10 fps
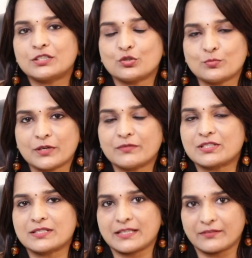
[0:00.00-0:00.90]
tumor
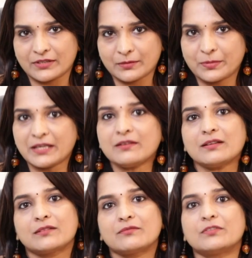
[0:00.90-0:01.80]
which is developing,
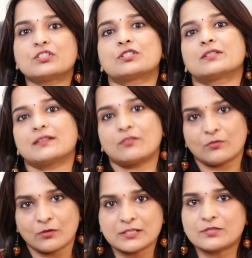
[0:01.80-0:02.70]
which
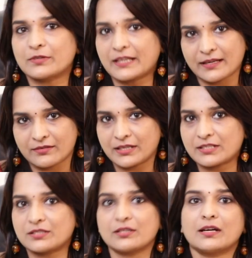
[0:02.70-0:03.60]
also can
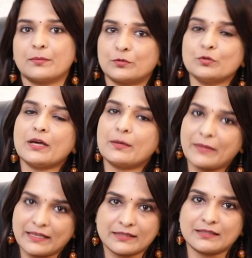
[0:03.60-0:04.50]
reach up to a
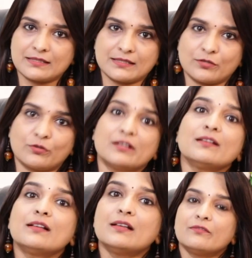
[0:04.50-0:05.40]
malignancy or a
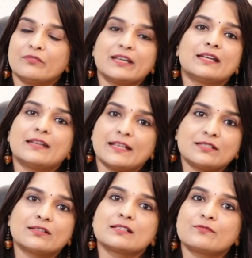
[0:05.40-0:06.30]
very
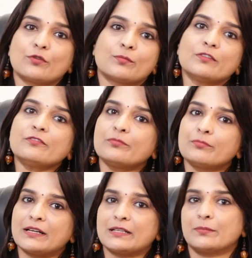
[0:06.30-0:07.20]
dangerous form of
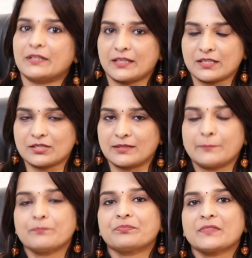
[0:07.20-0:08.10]
multiplication.
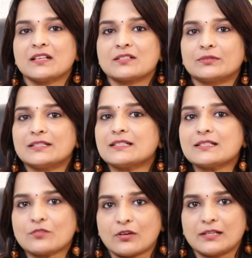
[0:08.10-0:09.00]
So this
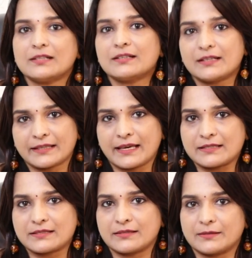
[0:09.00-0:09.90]
is called a
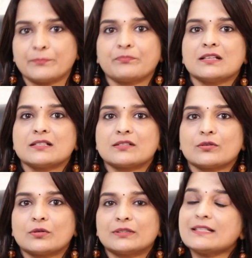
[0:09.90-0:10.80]
cancer.
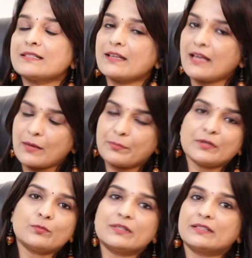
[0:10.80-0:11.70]
So this can
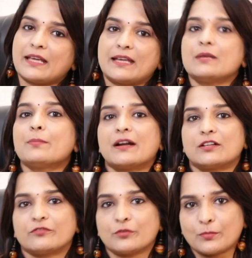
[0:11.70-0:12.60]
happen with any
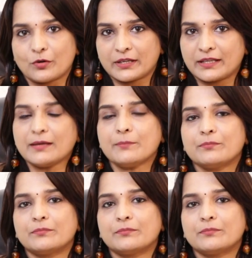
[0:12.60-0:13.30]
part of our body.